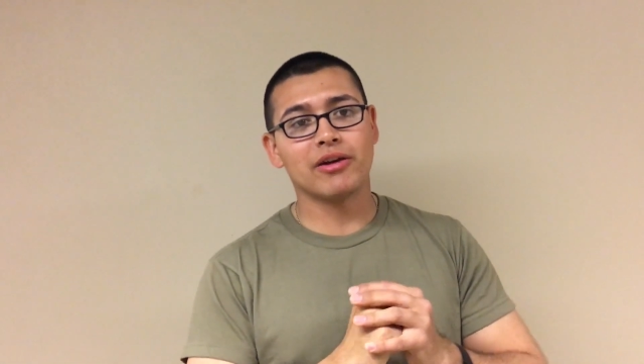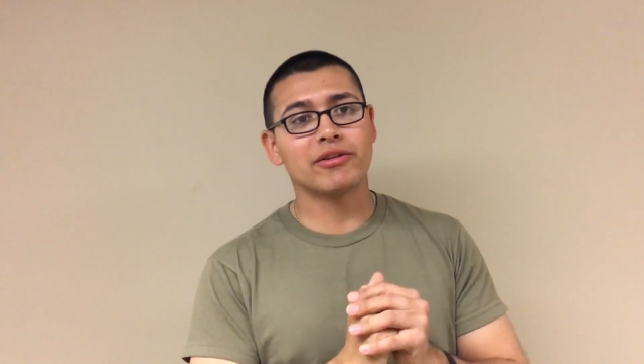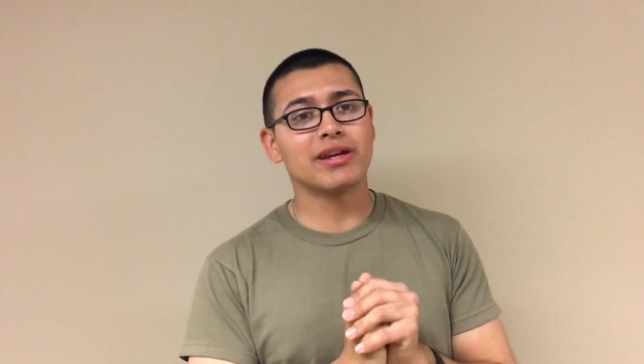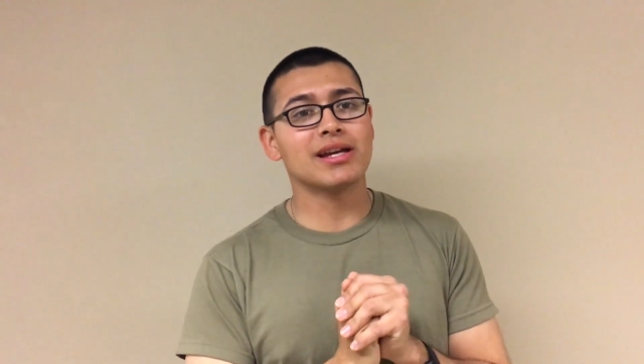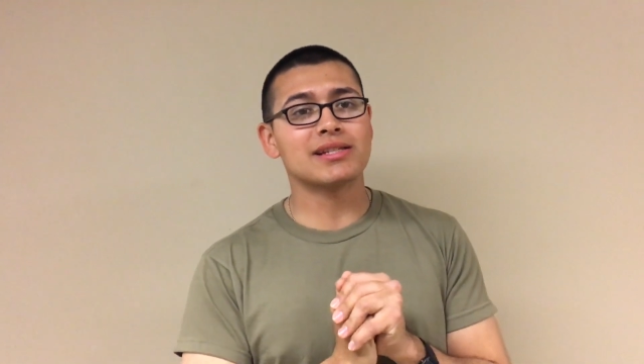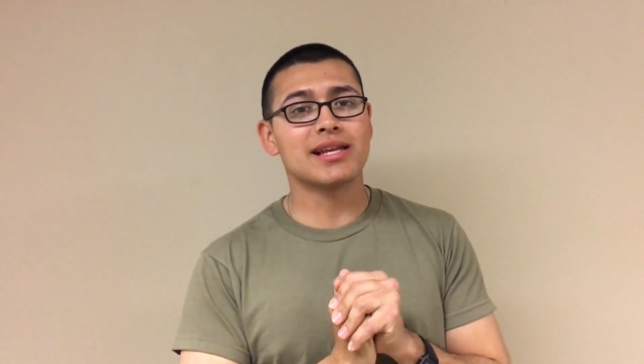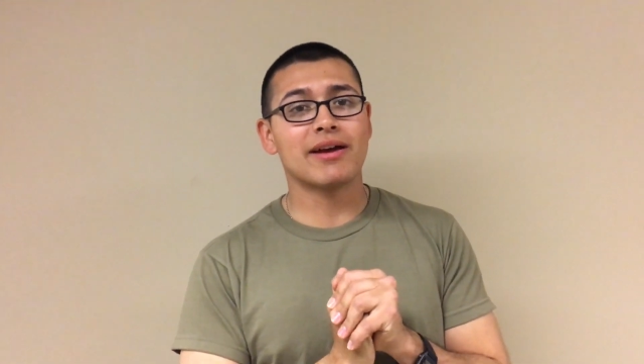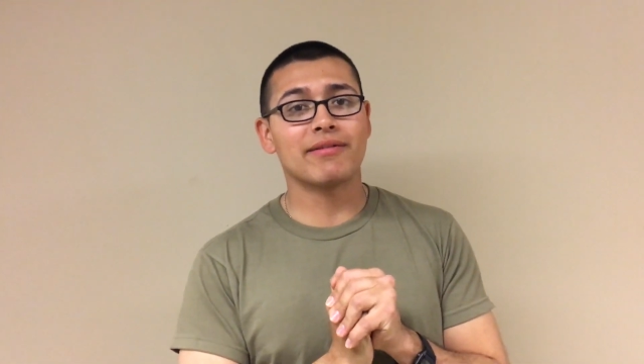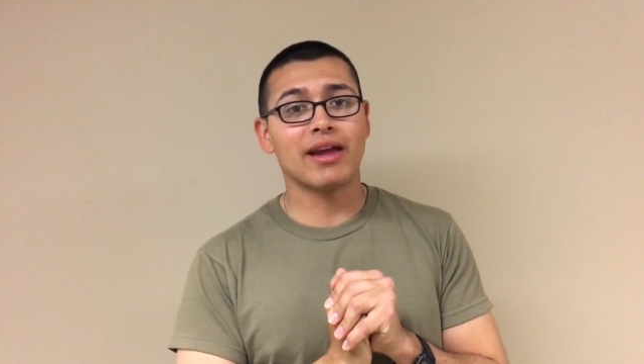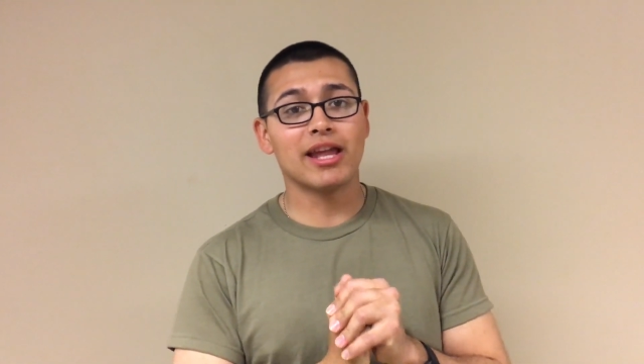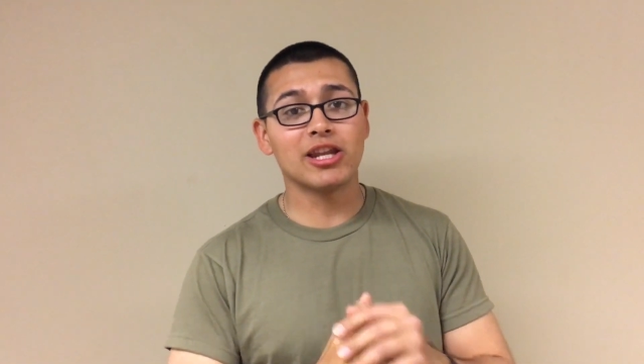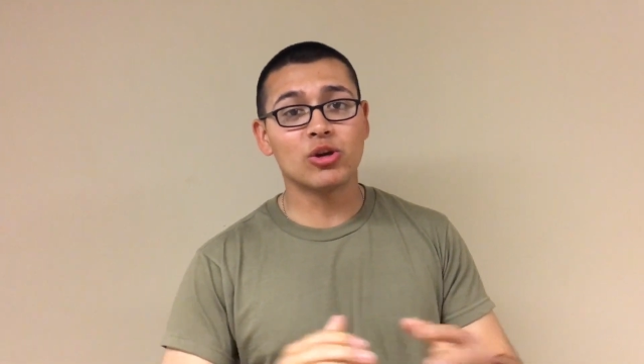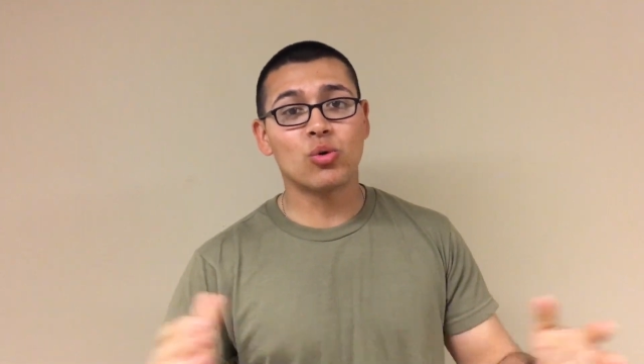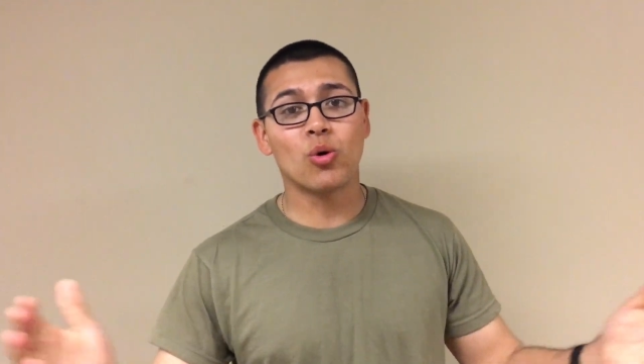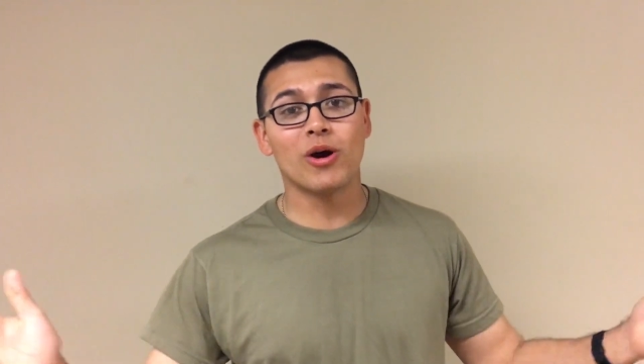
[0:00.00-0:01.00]
If you guys have
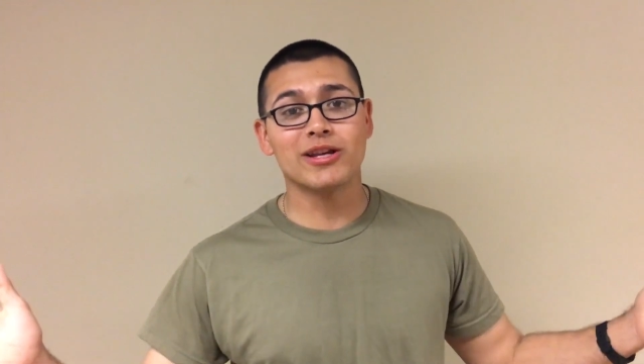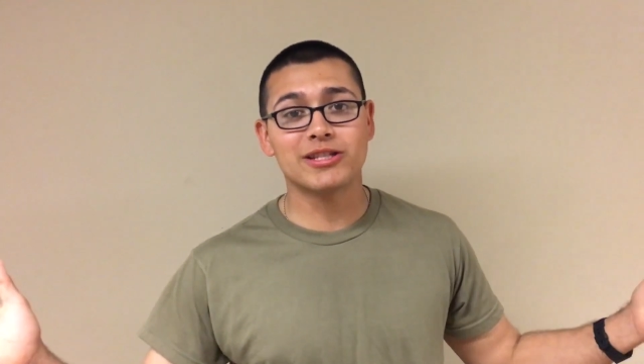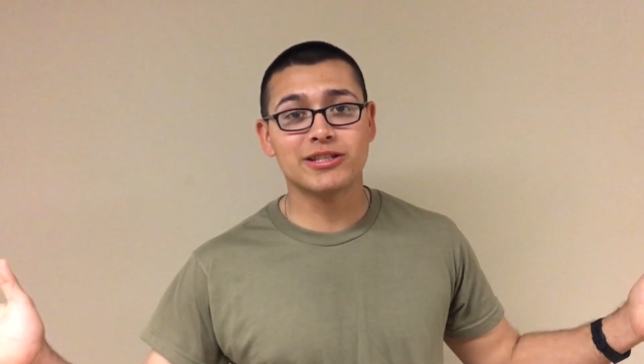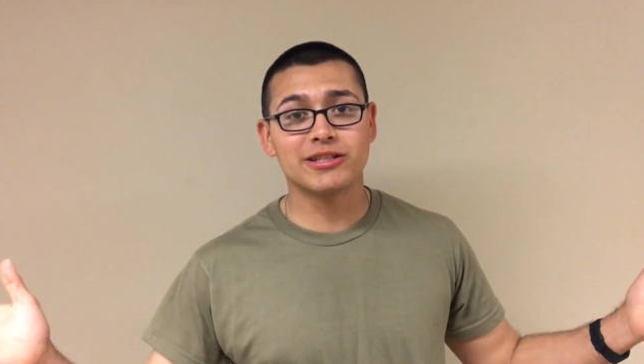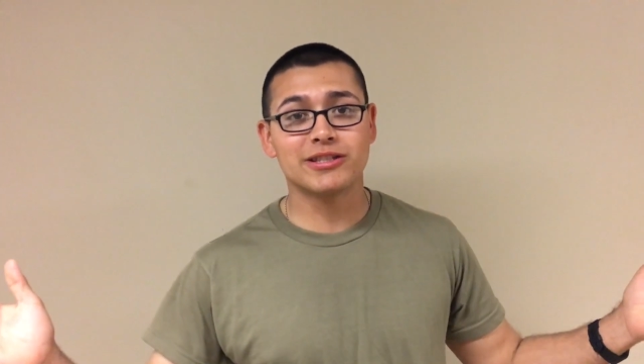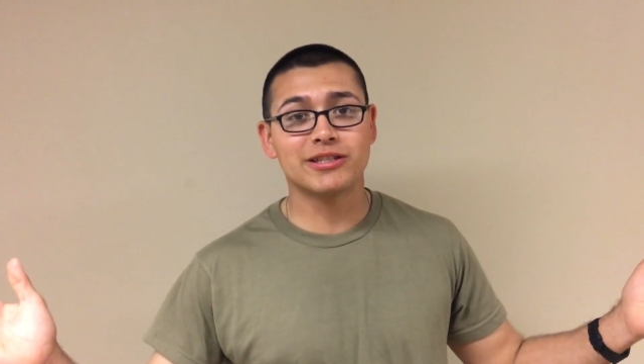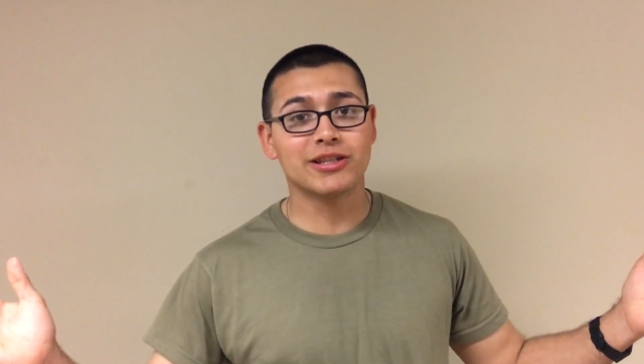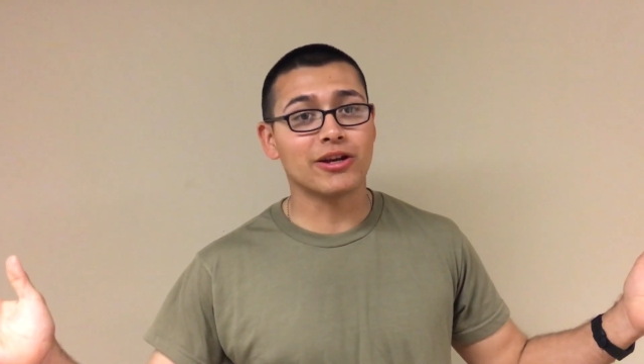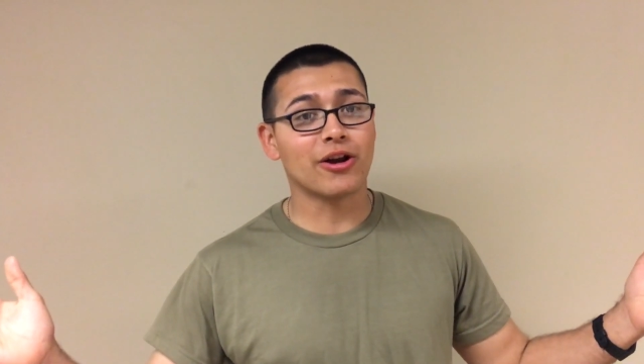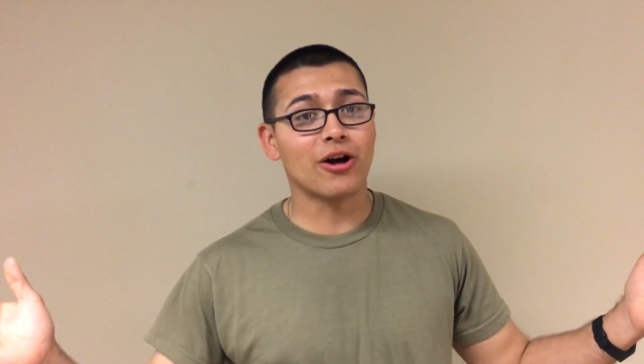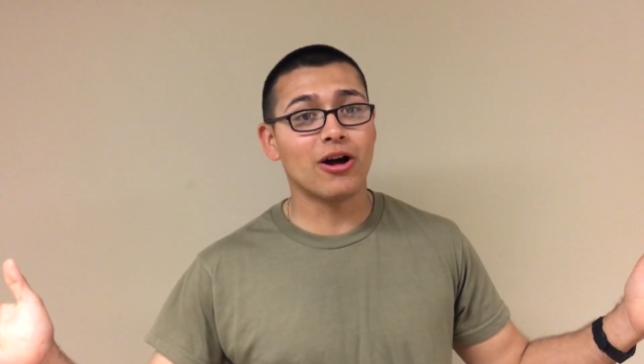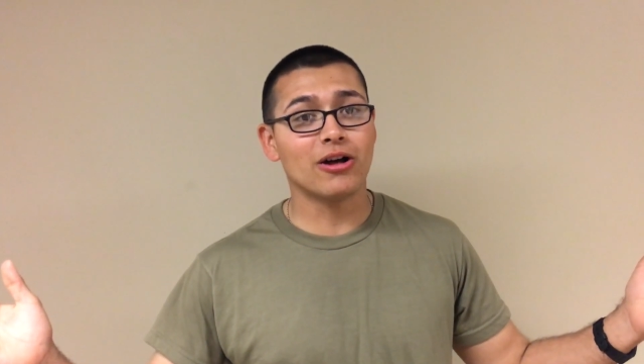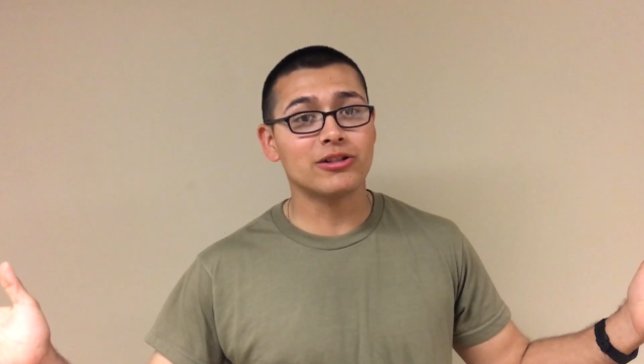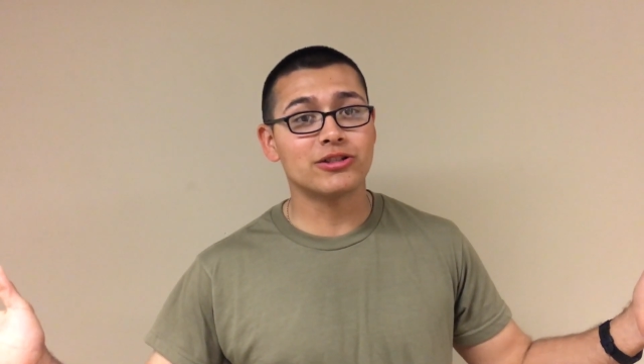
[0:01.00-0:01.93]
any questions at all,